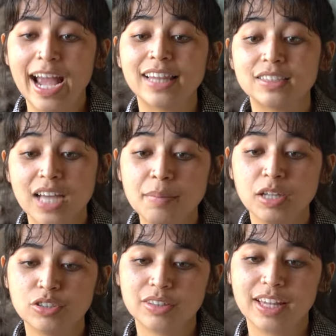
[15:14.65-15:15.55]
At the time,
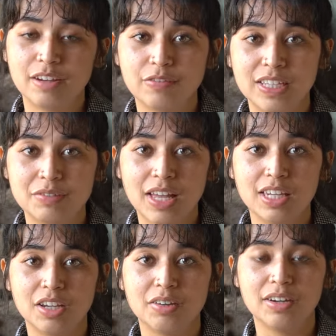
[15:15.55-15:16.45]
I took that at face
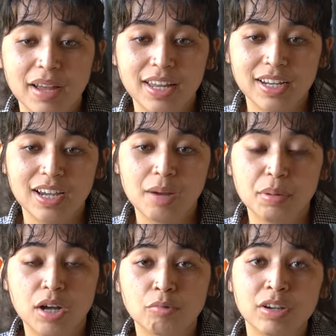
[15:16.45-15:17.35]
value. But
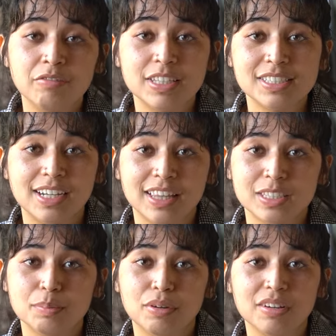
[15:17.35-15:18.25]
upon revisiting
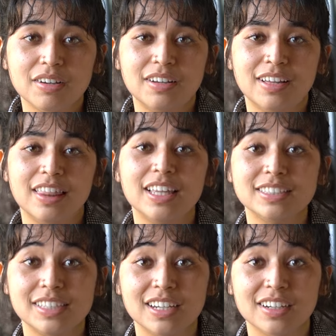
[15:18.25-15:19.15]
this book
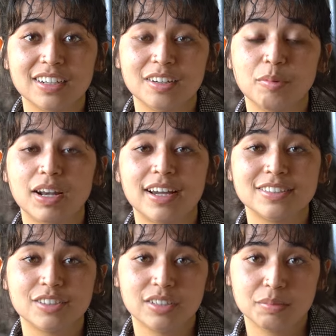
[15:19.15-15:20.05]
this year, when I
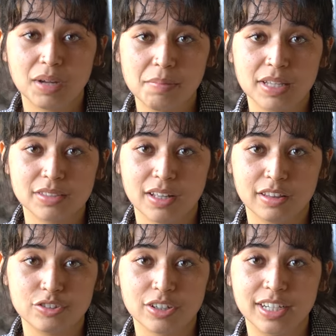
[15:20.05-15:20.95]
started my mental
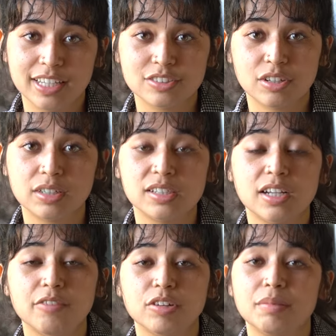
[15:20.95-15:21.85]
health journey and started
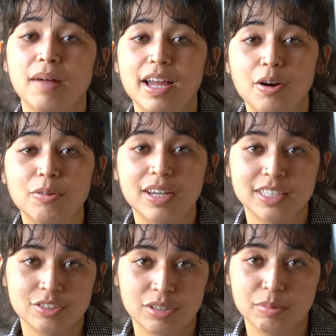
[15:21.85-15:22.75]
uncovering my own
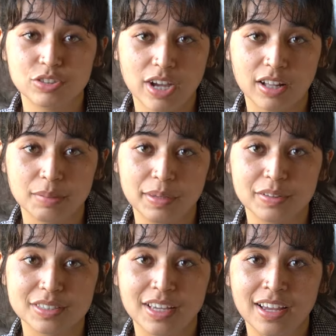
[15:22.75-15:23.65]
history with child
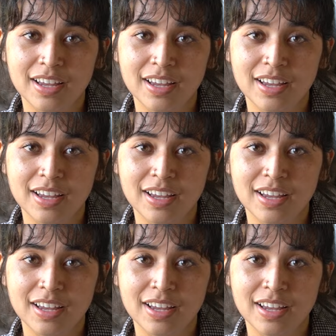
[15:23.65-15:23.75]
abuse,